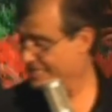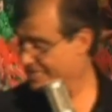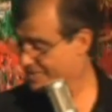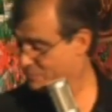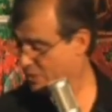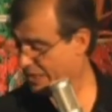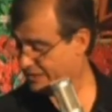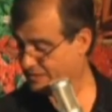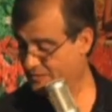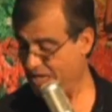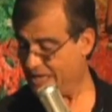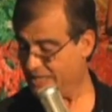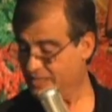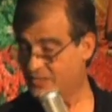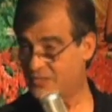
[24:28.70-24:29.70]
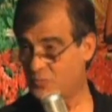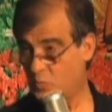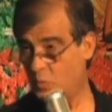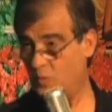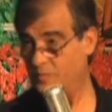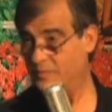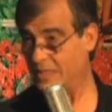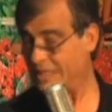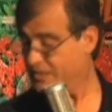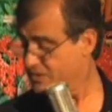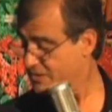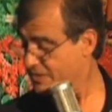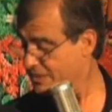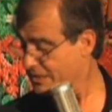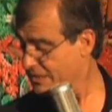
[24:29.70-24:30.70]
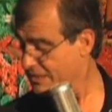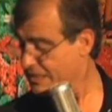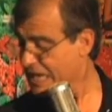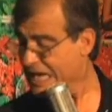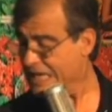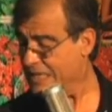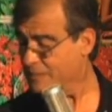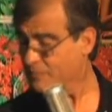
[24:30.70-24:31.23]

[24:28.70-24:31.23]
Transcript: But that's the name